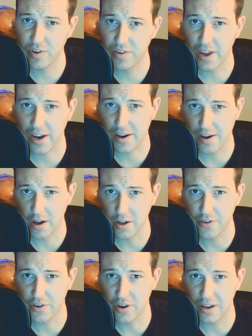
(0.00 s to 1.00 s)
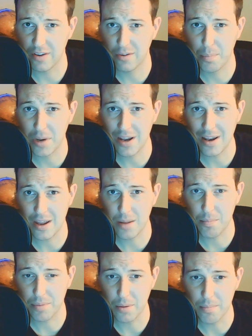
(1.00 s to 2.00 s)
technology is being
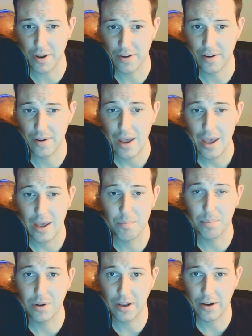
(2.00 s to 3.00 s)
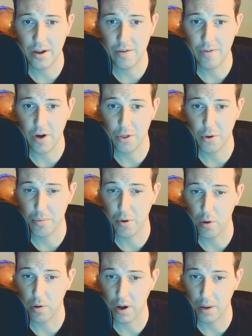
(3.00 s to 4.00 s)
implemented in plenty of other
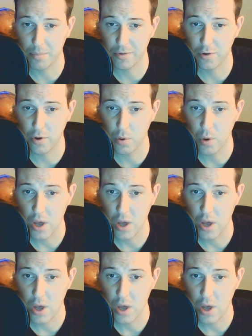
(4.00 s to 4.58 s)
programs too,